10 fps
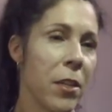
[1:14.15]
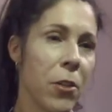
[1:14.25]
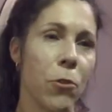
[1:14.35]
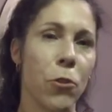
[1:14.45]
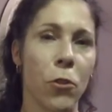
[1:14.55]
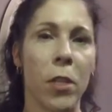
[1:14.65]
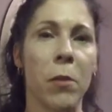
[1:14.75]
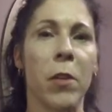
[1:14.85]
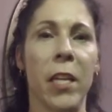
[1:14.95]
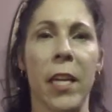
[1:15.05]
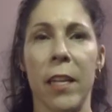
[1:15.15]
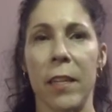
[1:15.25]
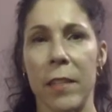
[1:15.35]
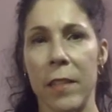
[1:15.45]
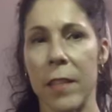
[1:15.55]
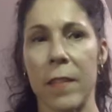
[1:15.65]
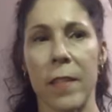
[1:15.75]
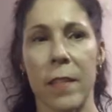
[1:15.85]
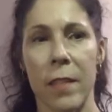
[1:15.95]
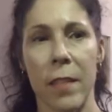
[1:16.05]
usually we end
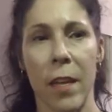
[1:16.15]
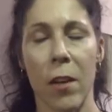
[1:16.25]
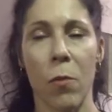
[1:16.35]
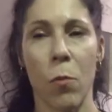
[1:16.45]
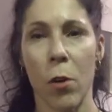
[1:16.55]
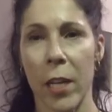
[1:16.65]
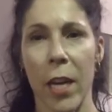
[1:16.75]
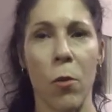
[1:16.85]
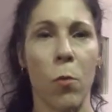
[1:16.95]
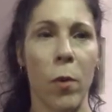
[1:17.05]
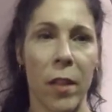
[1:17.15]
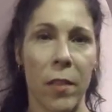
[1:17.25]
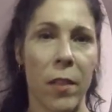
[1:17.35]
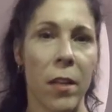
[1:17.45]
the workout with